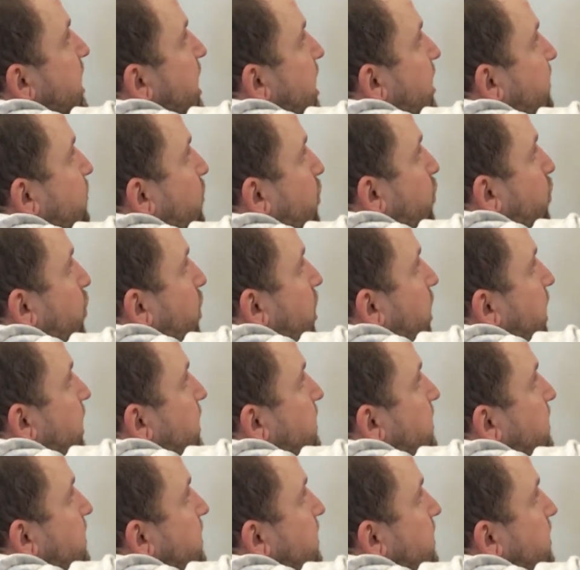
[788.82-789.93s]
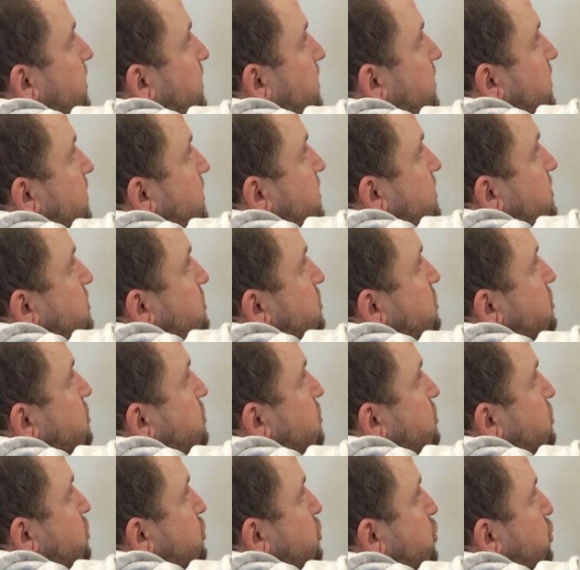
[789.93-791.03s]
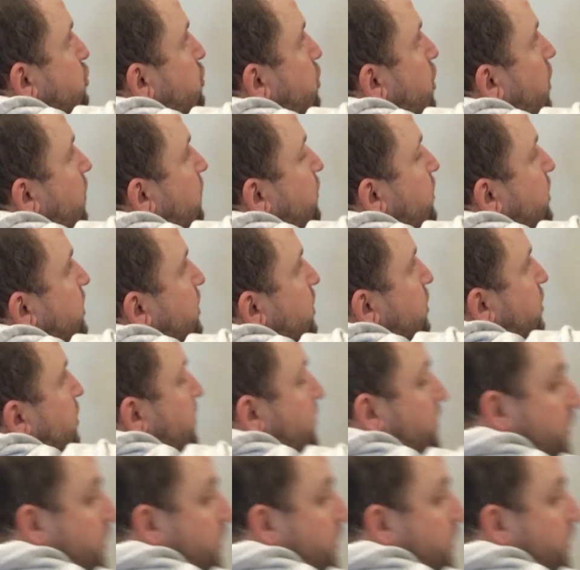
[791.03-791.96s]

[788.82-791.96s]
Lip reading: have 1, 2 over here.